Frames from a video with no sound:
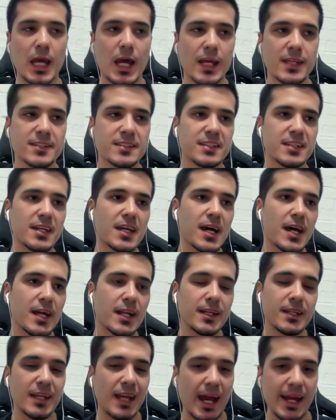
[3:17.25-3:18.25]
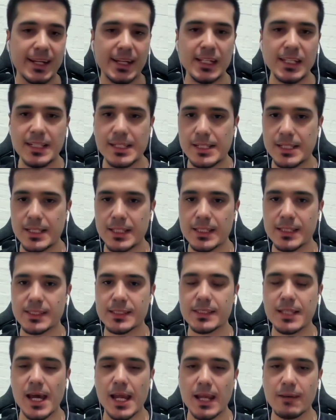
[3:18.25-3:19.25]
as an analytics
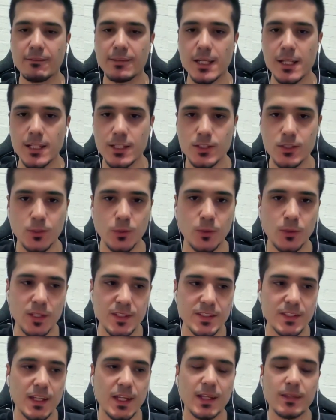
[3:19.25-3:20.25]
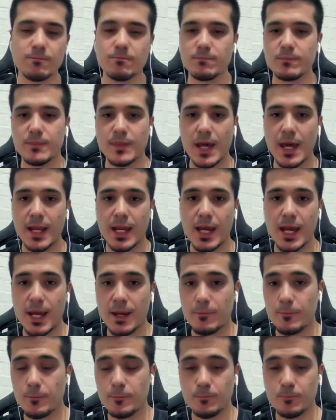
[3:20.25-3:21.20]
database or as a data